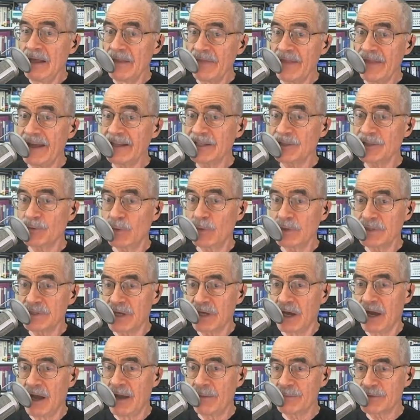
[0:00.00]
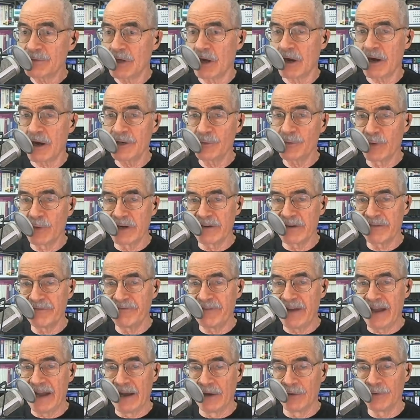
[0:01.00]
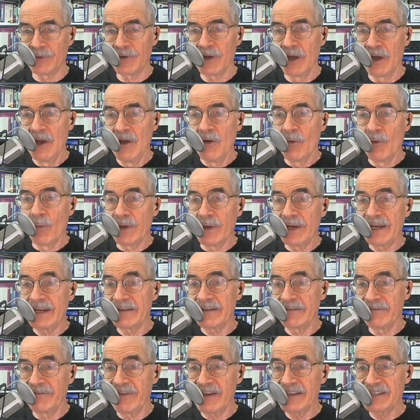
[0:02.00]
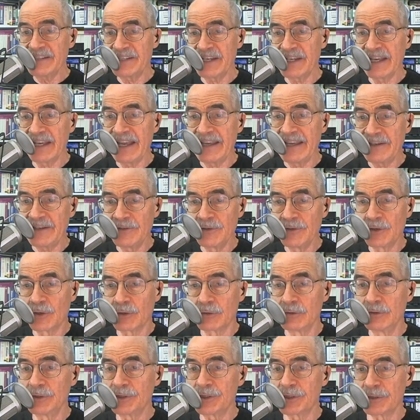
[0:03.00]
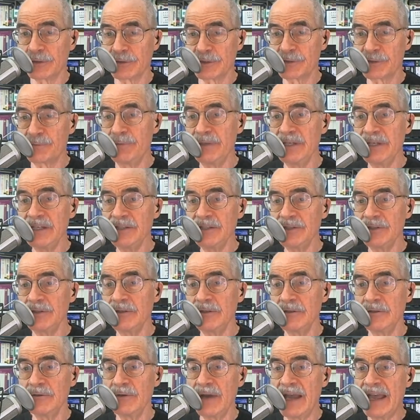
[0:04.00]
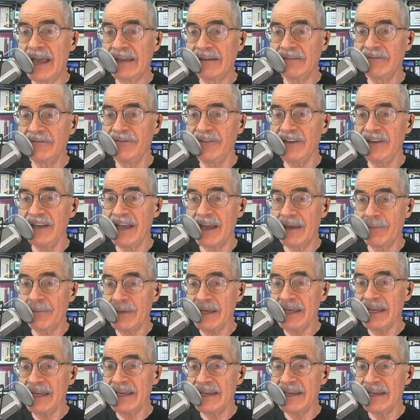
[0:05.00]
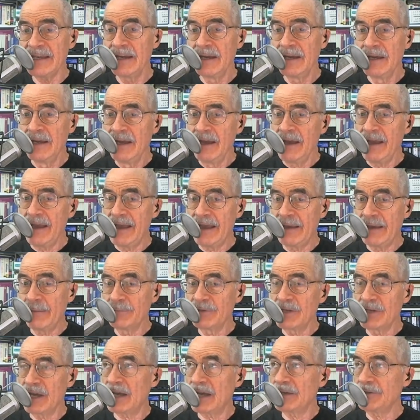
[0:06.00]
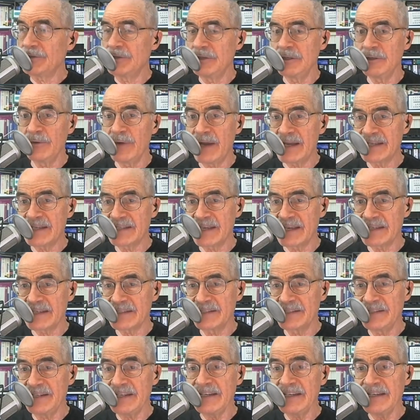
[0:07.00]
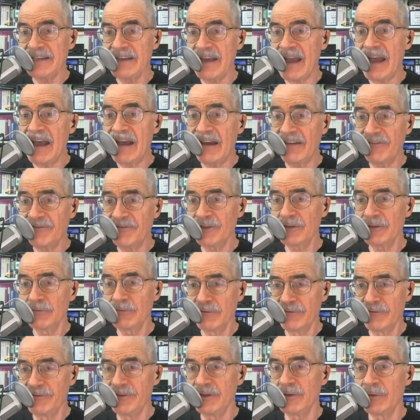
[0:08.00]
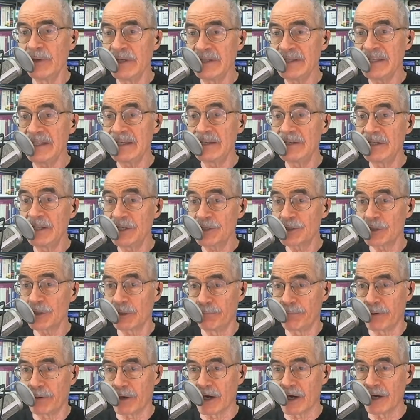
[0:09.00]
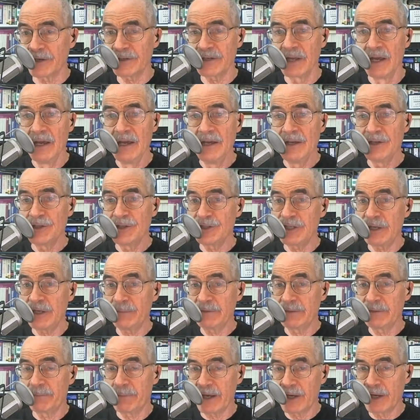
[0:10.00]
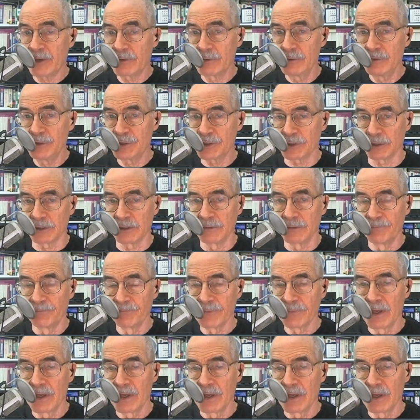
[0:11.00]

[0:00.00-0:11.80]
That's what Tom's Hardware found when it investigated Crucial's P2 NVMe M.2 SSD after reviewing the initial part shipped by Crucial.